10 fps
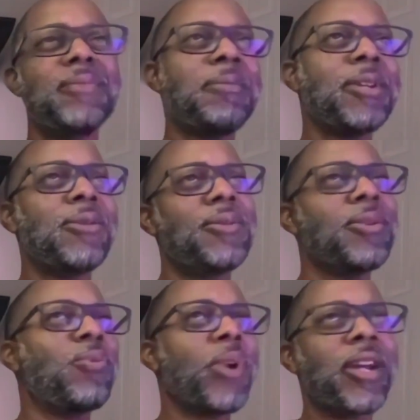maybe
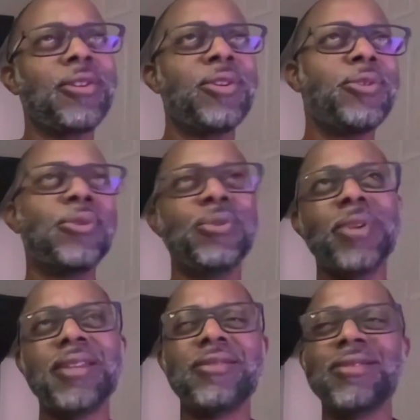on the regular
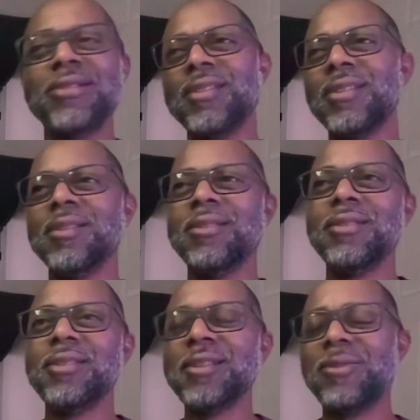as
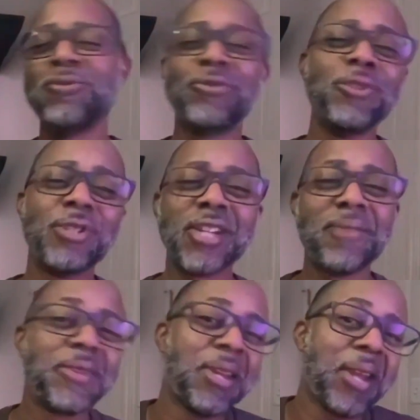
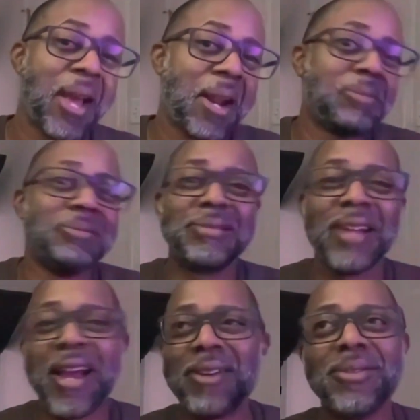full-time thing. I
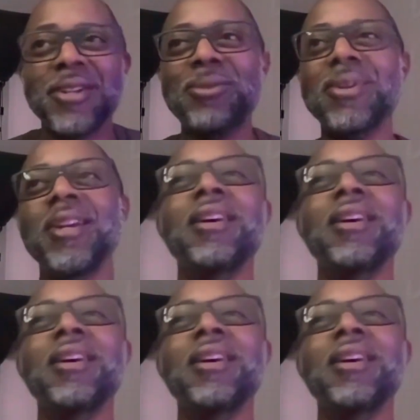don't know.